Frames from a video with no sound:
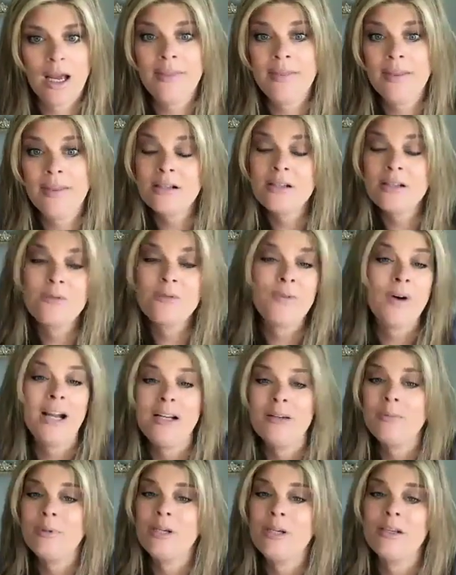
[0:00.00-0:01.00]
And that's
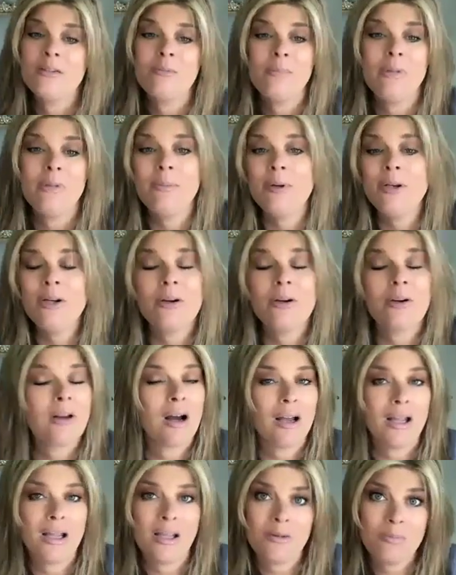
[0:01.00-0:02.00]
fine because maybe you're
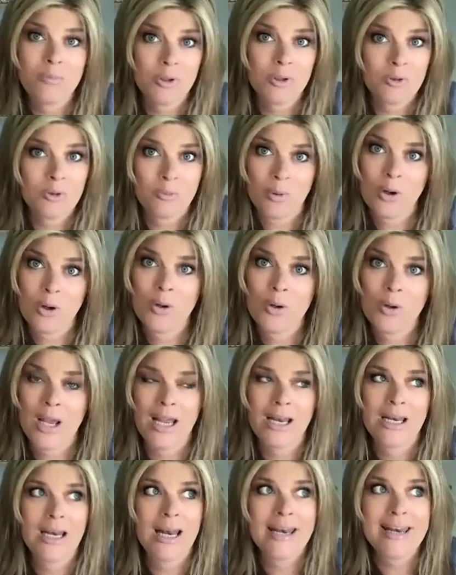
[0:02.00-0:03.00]
not in build mode.
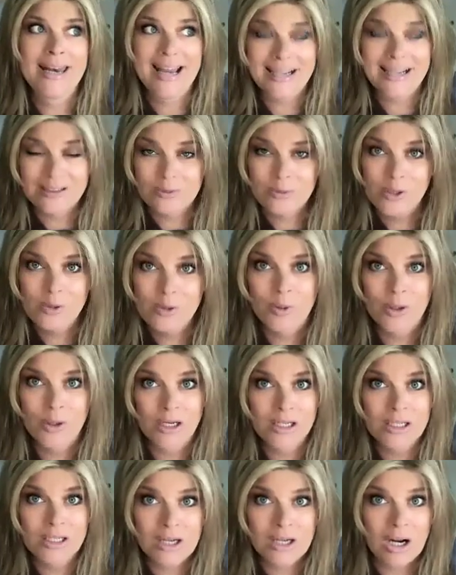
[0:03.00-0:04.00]
And next week we're
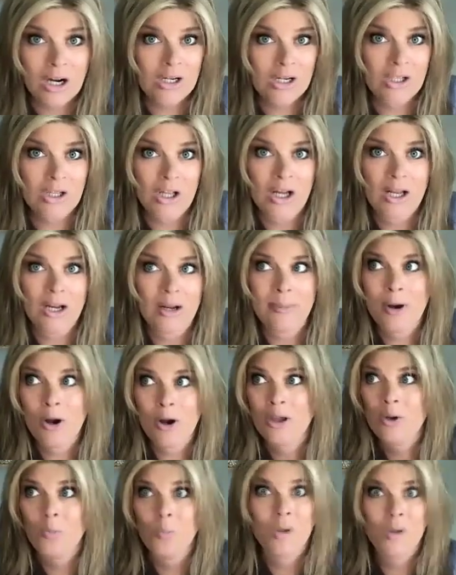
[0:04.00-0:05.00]
going to talk a lot
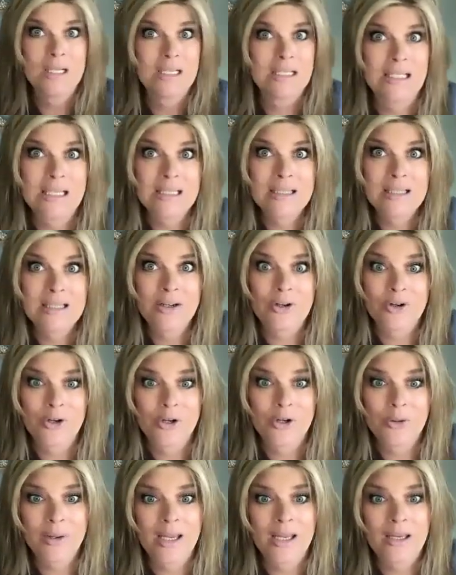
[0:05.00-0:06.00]
about like what season are
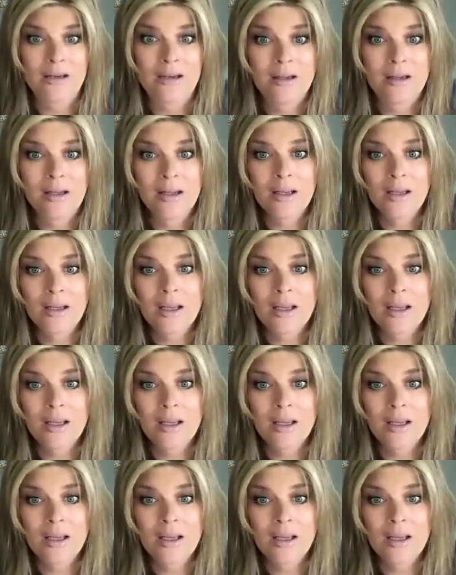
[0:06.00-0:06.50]
you in?